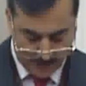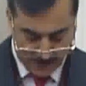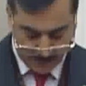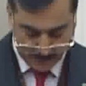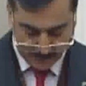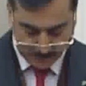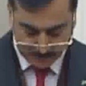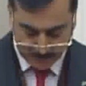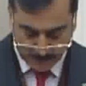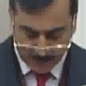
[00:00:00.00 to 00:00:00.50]

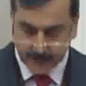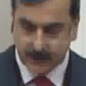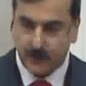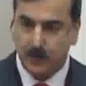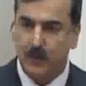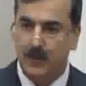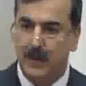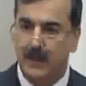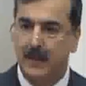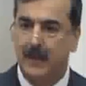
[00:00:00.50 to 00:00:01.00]
and
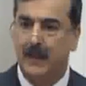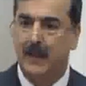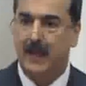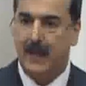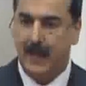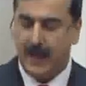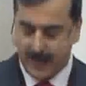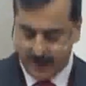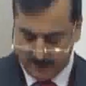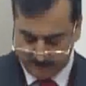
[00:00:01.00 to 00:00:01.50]
Ataturk
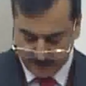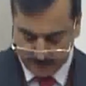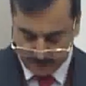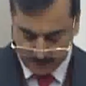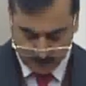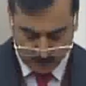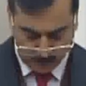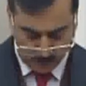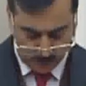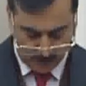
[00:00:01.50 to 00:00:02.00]

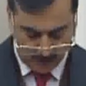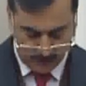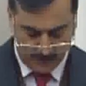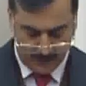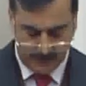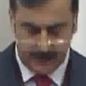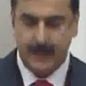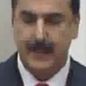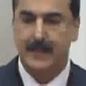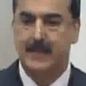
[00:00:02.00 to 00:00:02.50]
Avenue
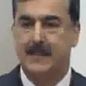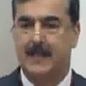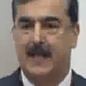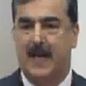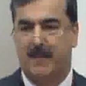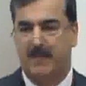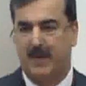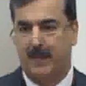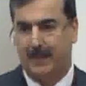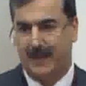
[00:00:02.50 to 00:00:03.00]
in
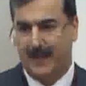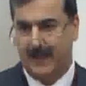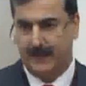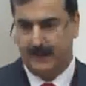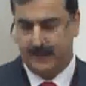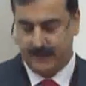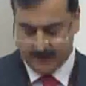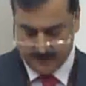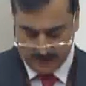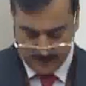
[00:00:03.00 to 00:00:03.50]

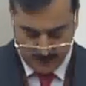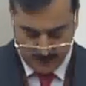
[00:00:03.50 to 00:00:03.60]
Islamabad